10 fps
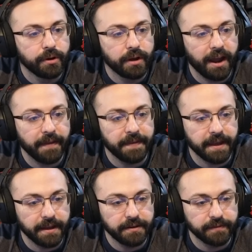at the
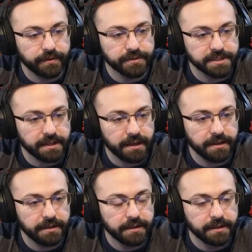end of your
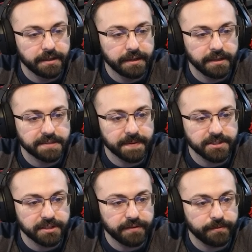slide. Especially